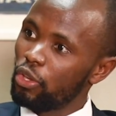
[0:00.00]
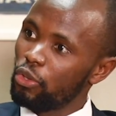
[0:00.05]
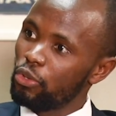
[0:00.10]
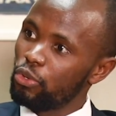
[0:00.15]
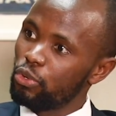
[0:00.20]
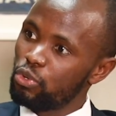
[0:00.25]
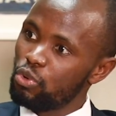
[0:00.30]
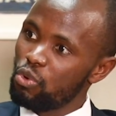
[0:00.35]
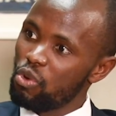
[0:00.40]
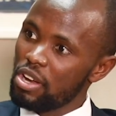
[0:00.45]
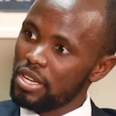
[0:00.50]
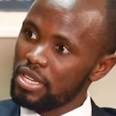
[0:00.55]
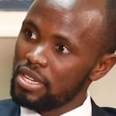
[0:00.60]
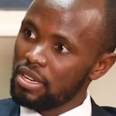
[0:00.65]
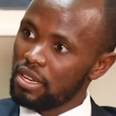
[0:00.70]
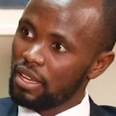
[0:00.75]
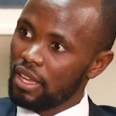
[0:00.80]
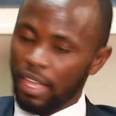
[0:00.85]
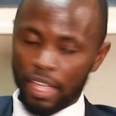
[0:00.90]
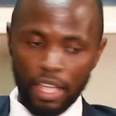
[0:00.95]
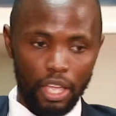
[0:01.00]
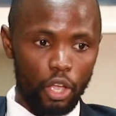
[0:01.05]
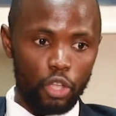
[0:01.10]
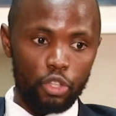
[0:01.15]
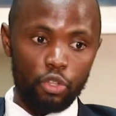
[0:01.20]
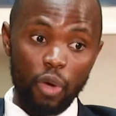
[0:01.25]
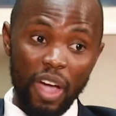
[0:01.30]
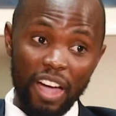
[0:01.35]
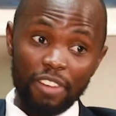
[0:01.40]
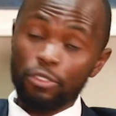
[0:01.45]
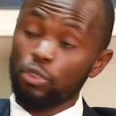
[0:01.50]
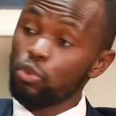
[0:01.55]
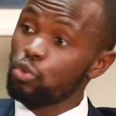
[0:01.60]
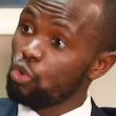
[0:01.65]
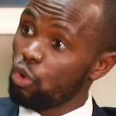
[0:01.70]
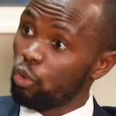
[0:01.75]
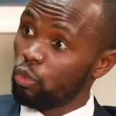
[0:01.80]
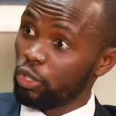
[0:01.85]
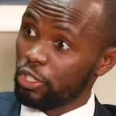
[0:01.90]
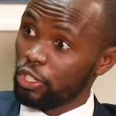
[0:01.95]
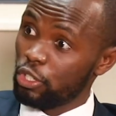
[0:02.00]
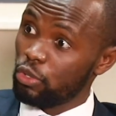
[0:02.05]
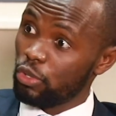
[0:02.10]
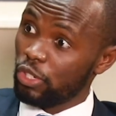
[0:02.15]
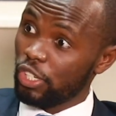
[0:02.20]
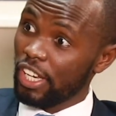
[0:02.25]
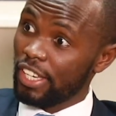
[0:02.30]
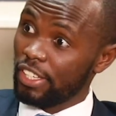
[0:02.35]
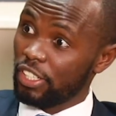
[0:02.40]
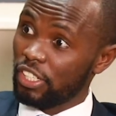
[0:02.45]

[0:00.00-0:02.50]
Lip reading: you do what? You have to know what to change.